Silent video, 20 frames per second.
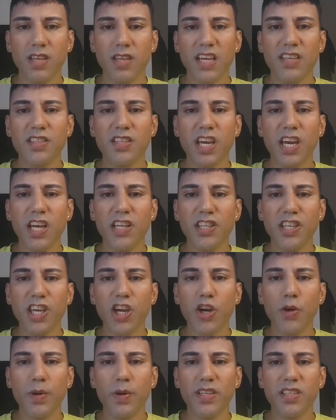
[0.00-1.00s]
They're seeing
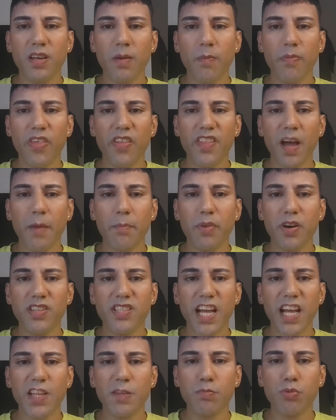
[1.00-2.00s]
you as something that
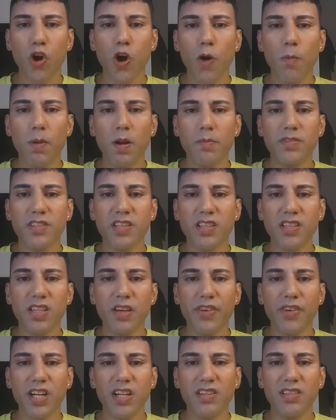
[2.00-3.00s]
presents problems and
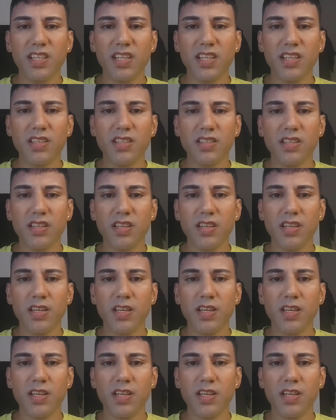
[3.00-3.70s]
difficulties